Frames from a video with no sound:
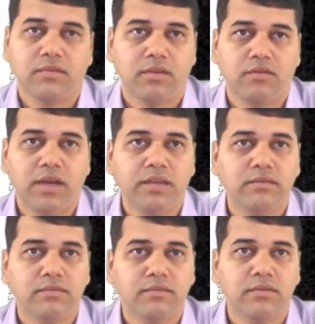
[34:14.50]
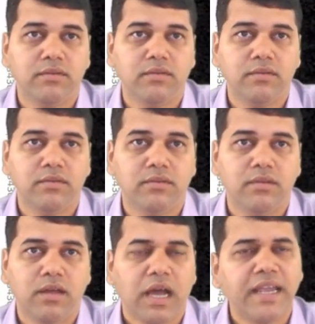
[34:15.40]
Why?
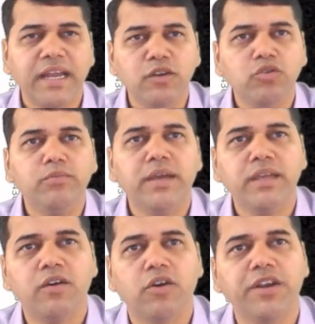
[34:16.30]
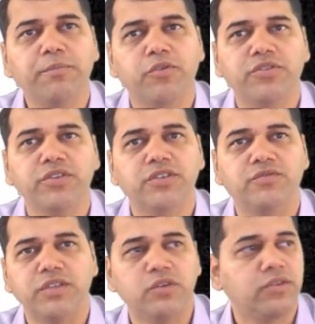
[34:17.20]
I can do my audit procedures
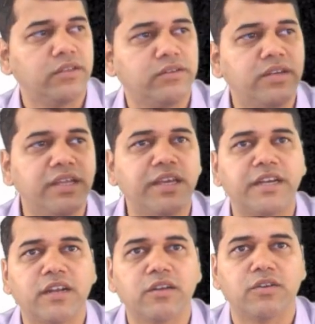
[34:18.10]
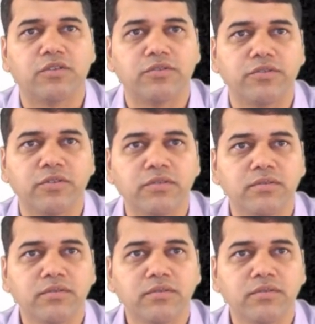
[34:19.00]
without considering internal controls, no?